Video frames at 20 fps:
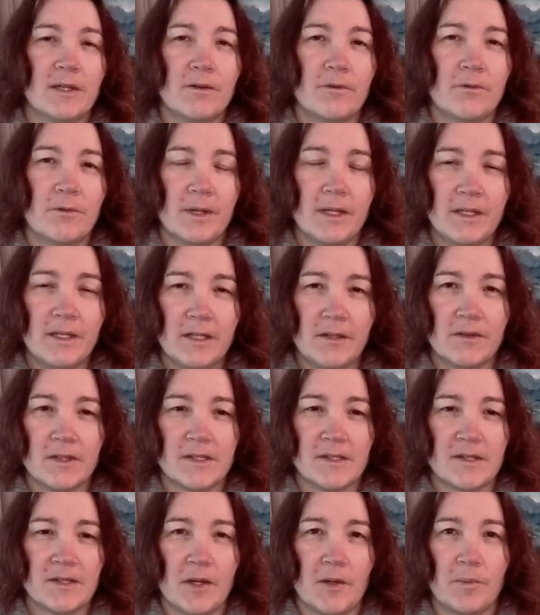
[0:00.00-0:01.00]
been running
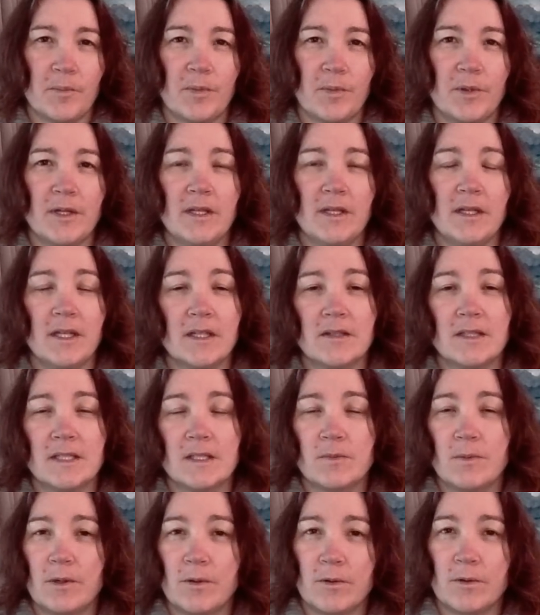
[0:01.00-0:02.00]
this company, and
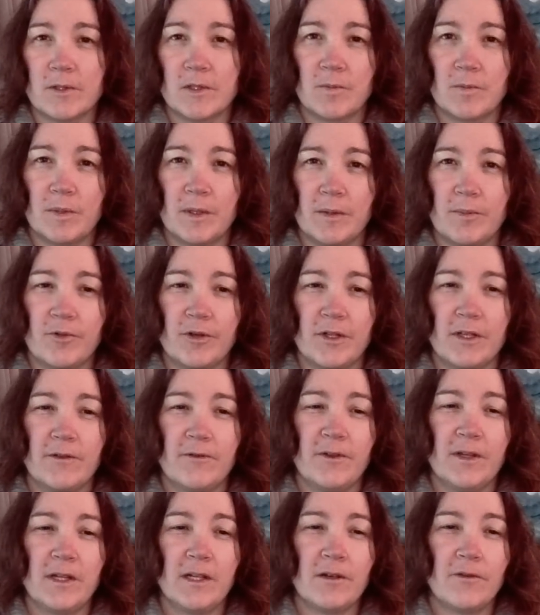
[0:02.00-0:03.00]
this will also be
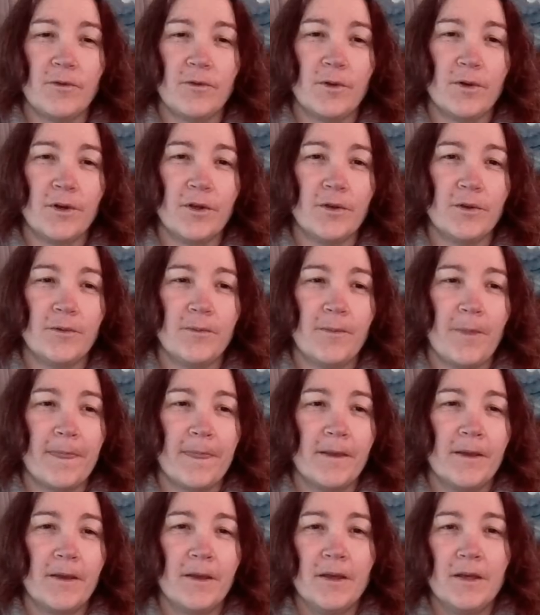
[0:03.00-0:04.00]
pre-filled for you.
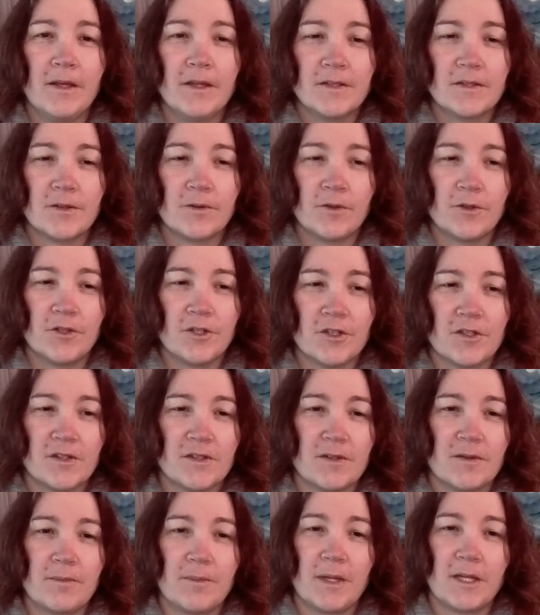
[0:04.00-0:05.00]
So you
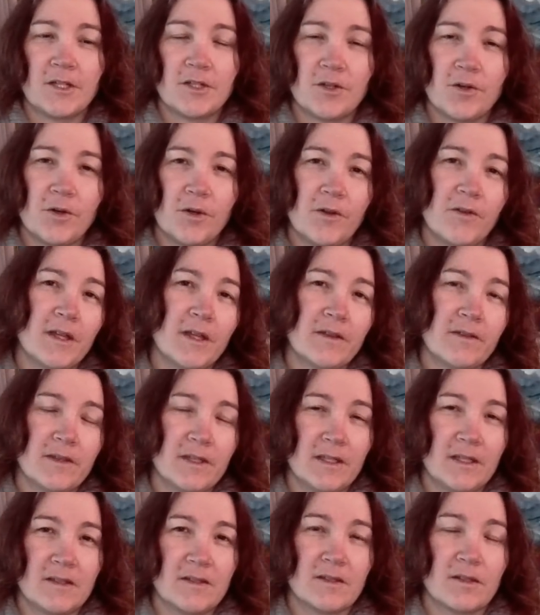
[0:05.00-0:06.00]
just make sure that
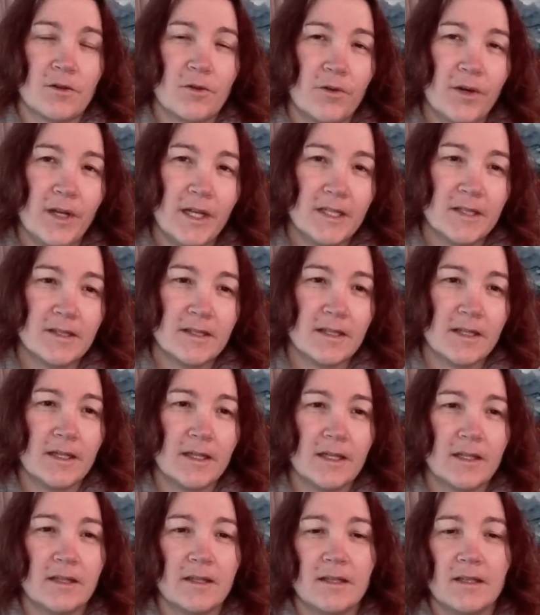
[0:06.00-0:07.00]
it's correct,
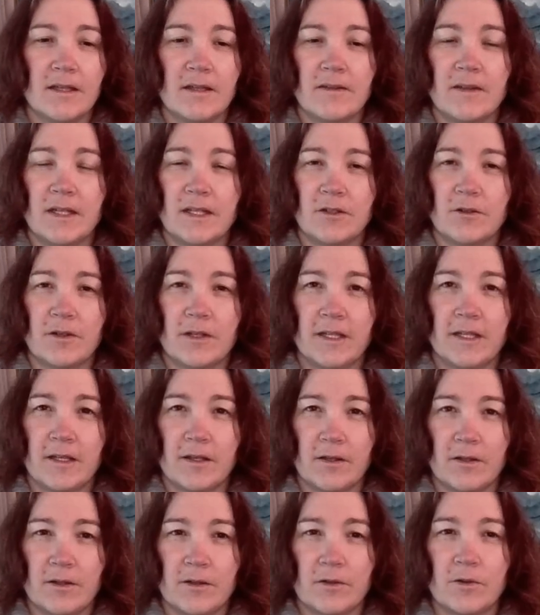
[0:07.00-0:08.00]
and then you
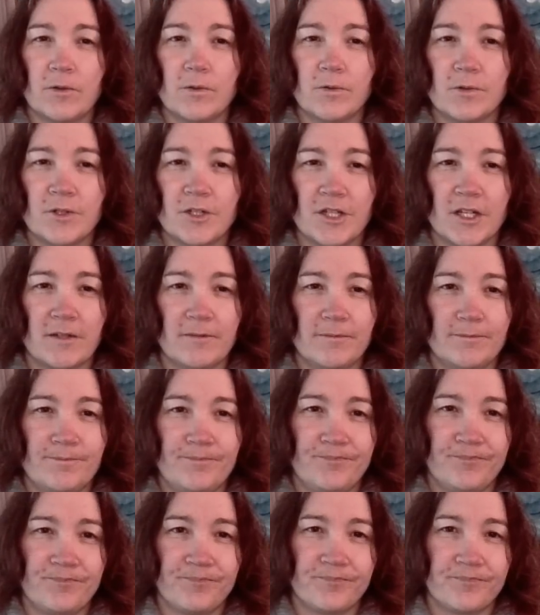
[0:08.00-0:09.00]
click Godkänn.